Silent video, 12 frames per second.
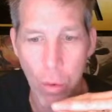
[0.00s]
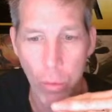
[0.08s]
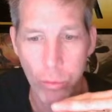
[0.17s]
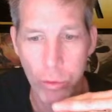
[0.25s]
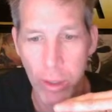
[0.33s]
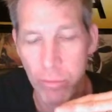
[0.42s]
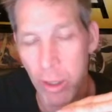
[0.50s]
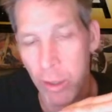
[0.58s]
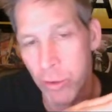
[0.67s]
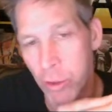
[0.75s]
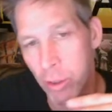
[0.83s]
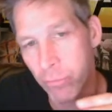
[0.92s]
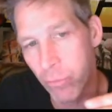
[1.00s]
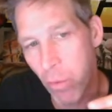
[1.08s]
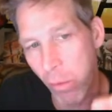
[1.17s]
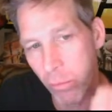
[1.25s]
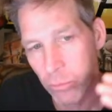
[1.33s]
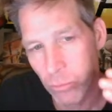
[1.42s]
If you have not enough,
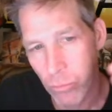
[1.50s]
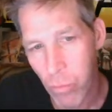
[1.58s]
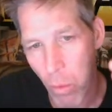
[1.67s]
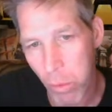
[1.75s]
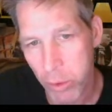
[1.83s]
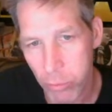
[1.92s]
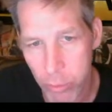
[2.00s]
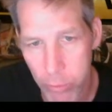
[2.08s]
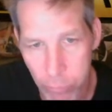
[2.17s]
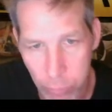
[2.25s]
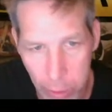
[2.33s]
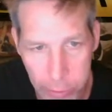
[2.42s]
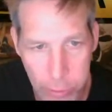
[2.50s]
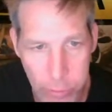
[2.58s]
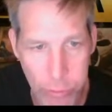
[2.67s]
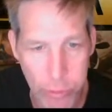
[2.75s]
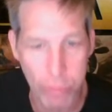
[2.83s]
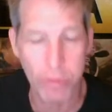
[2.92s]
it'll red flag you.
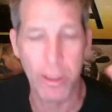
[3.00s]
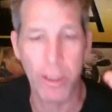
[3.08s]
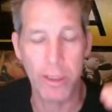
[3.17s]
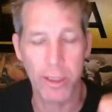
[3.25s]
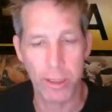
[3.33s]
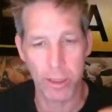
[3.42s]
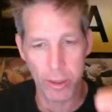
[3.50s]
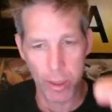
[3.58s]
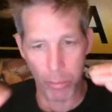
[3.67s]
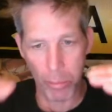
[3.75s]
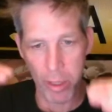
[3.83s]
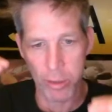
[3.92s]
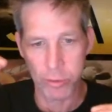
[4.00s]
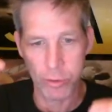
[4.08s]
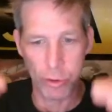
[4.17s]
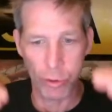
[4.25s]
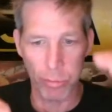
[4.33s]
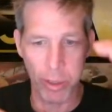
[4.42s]
So you kind of got to get that balance.
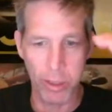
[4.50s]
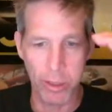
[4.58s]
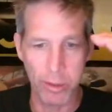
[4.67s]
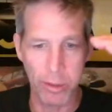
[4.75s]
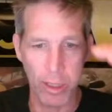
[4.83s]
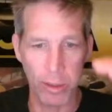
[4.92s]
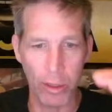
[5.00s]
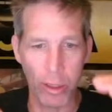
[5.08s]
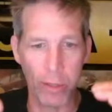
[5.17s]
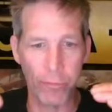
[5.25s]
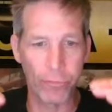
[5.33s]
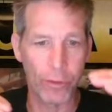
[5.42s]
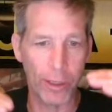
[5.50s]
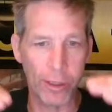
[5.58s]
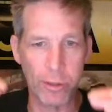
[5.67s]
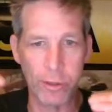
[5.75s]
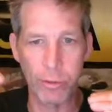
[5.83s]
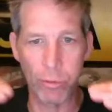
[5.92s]
Too many, not enough. Kind
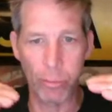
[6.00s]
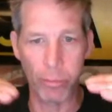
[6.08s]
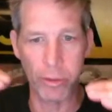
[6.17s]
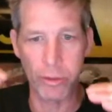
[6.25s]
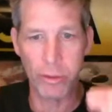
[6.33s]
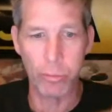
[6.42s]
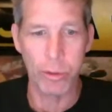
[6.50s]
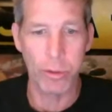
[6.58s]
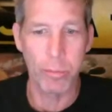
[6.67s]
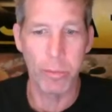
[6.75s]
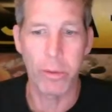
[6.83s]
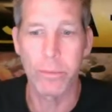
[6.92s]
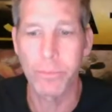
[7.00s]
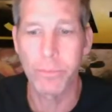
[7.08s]
of, you want to meet somewhere in the middle.